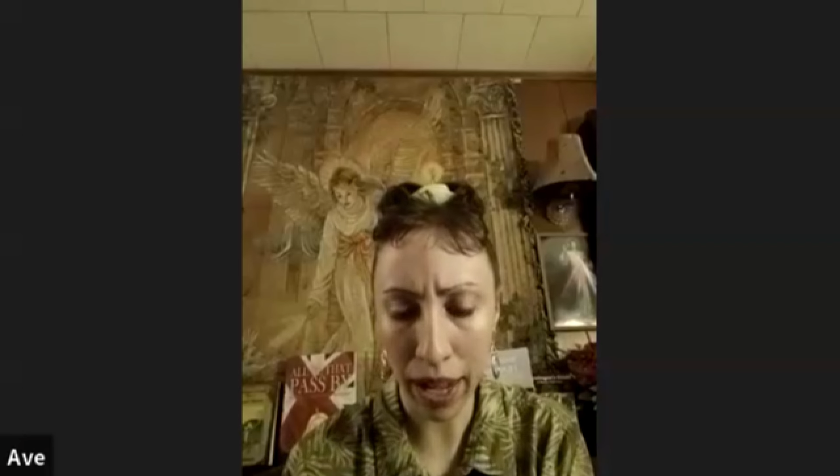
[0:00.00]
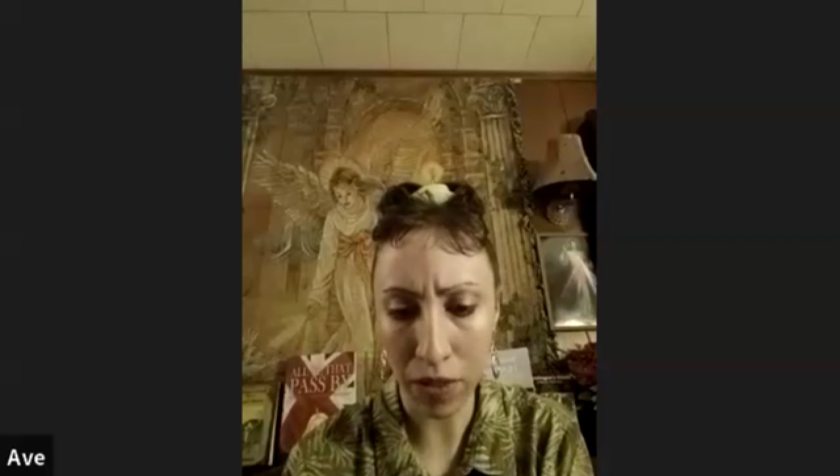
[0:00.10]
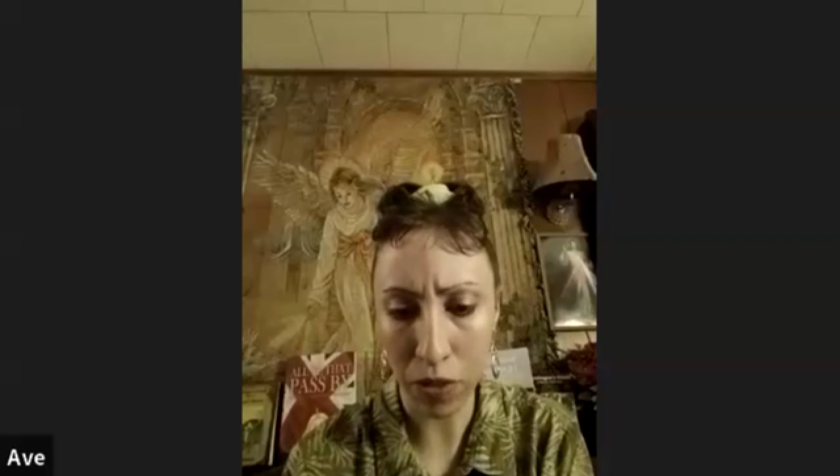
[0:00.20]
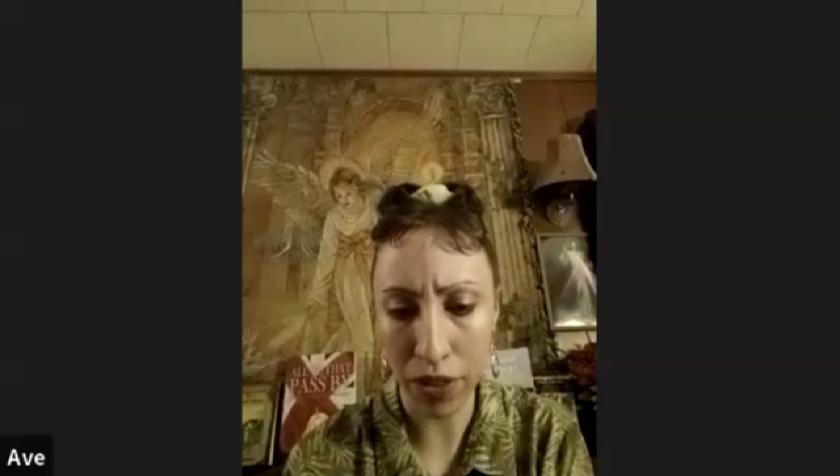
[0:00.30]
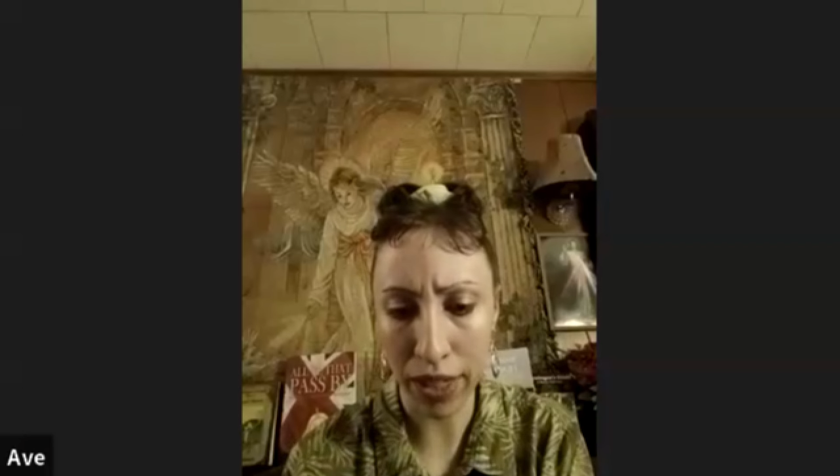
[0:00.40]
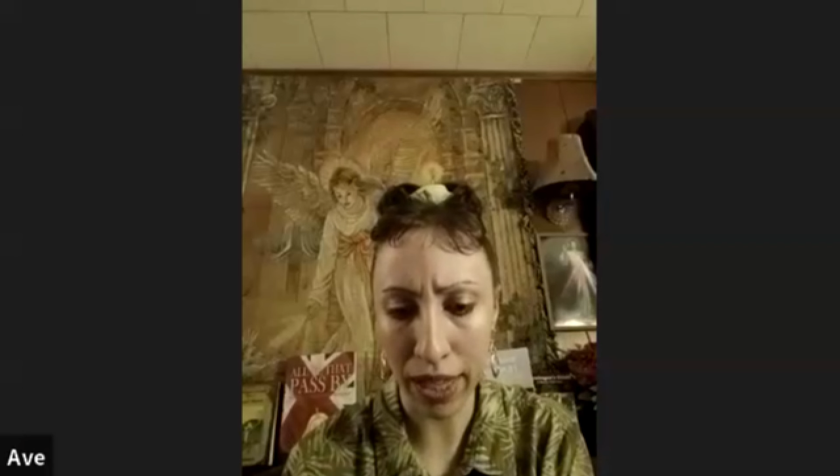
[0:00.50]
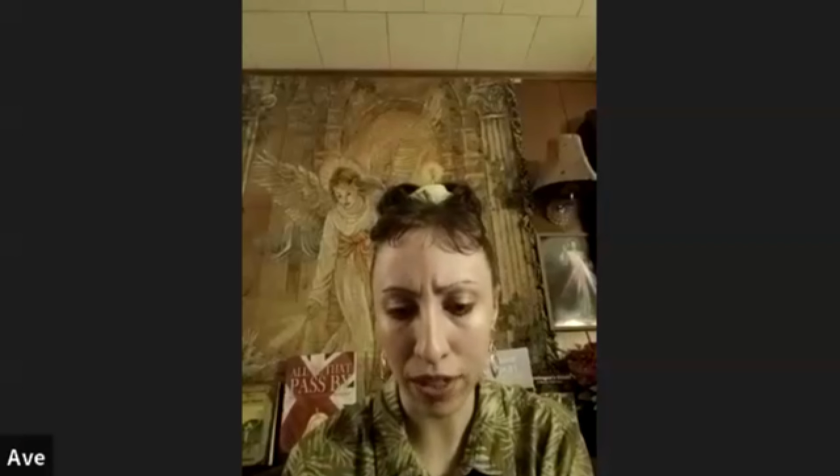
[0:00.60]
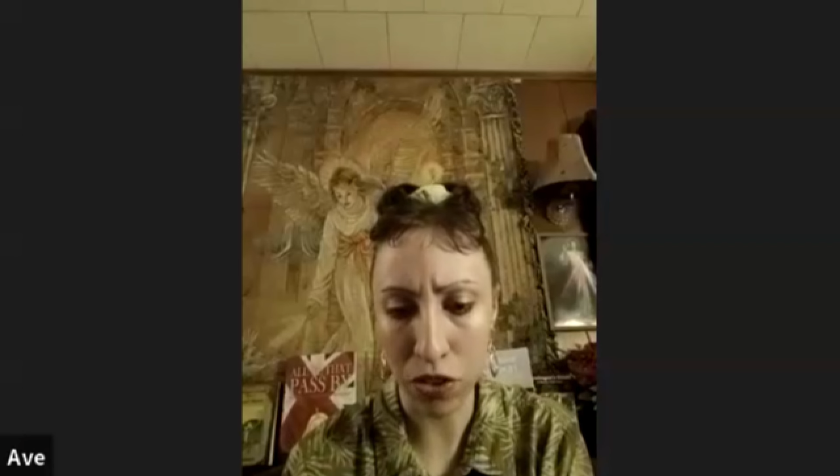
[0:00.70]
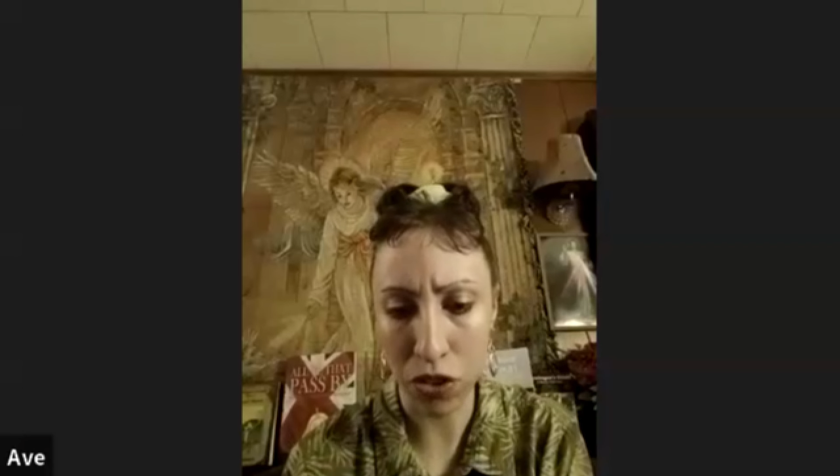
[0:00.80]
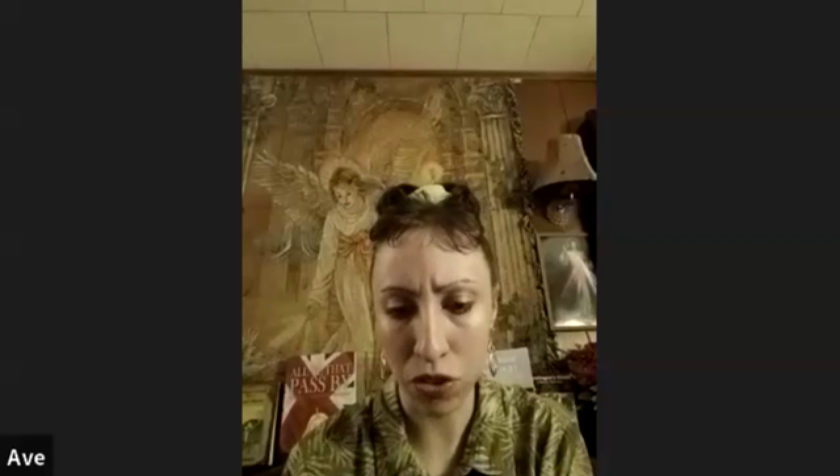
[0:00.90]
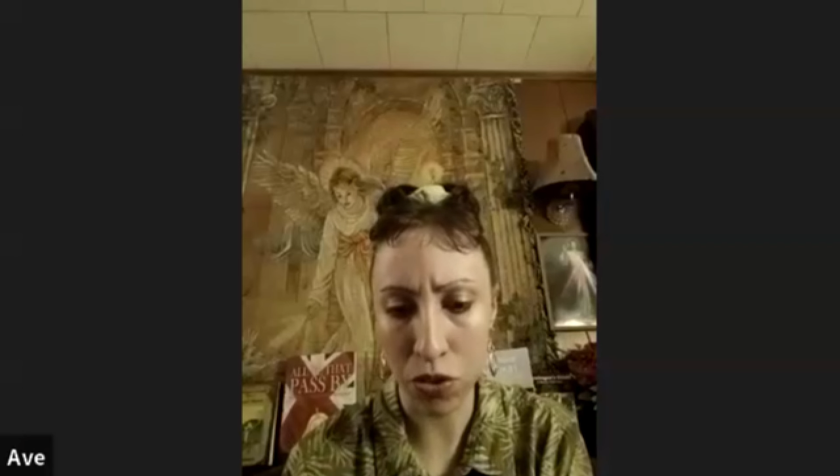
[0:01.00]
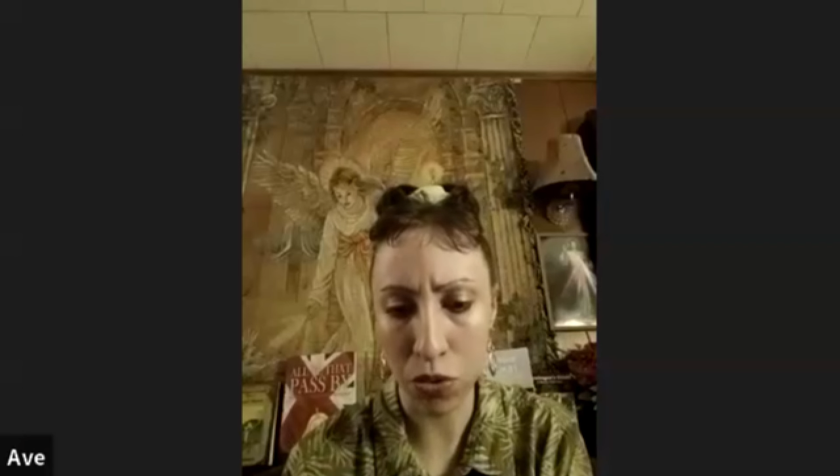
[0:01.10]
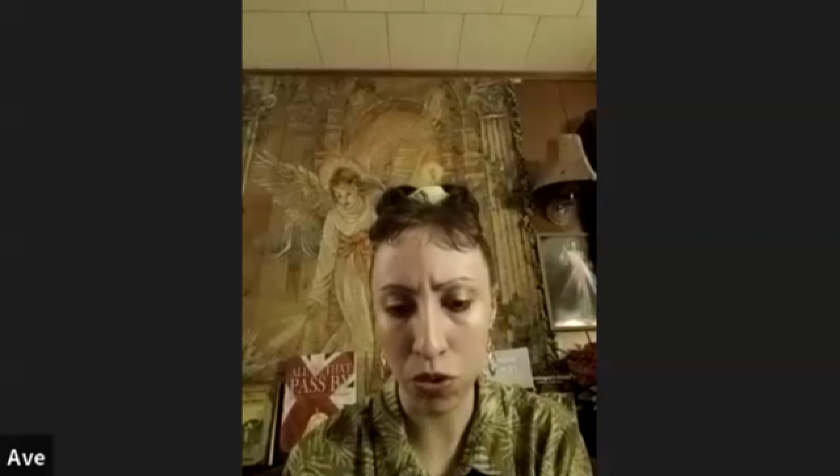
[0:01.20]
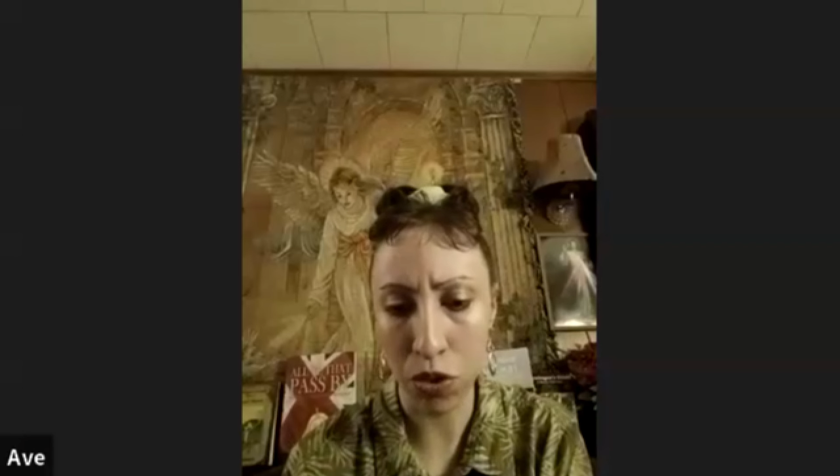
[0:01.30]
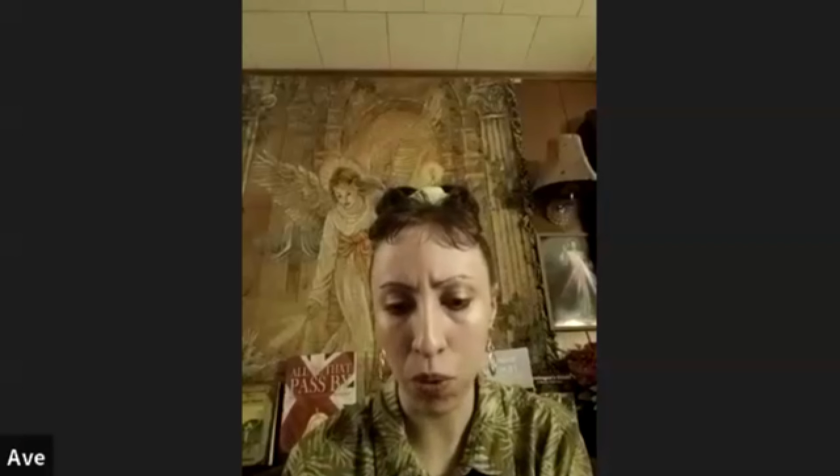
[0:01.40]
have all the answers
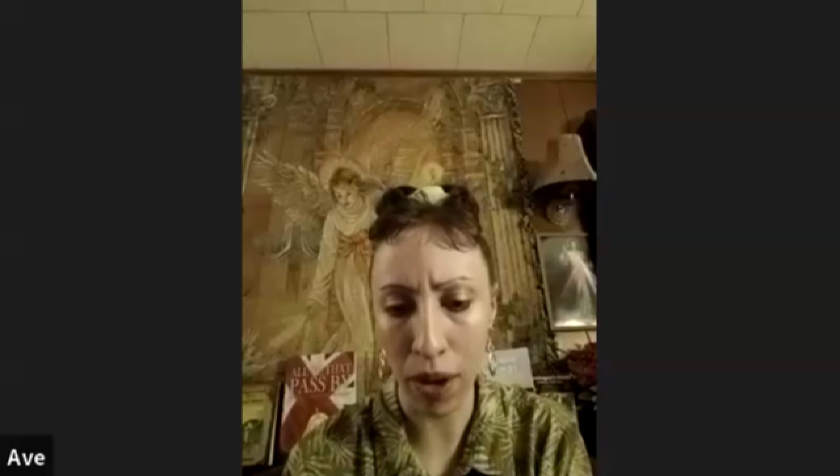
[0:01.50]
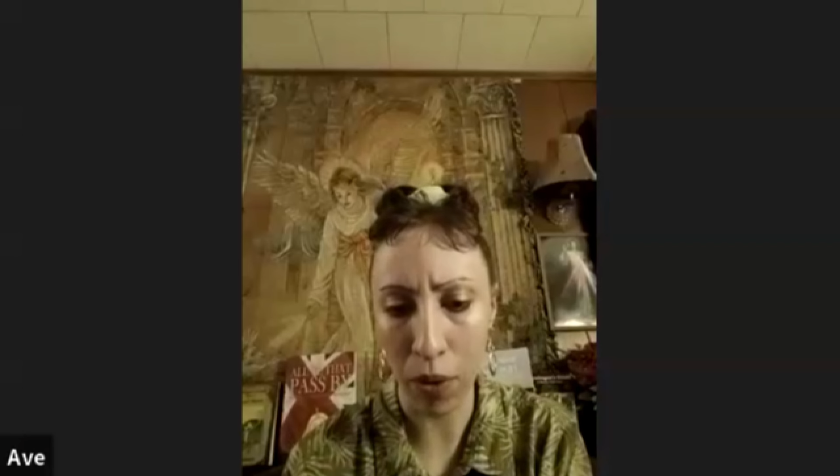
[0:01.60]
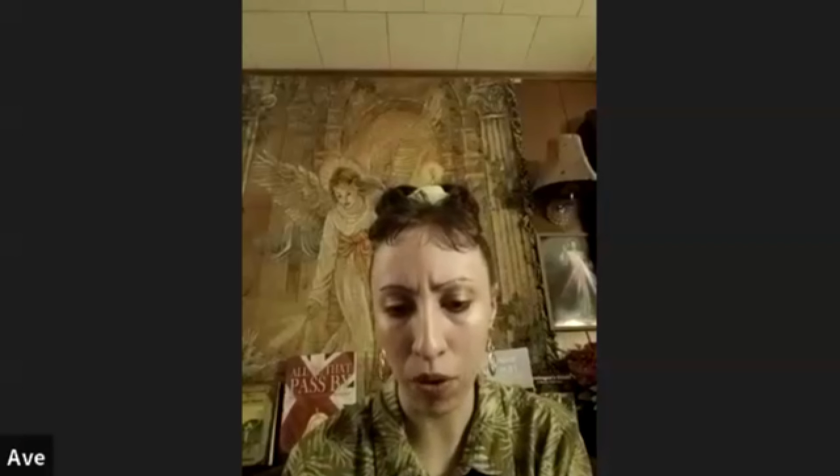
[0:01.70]
or know how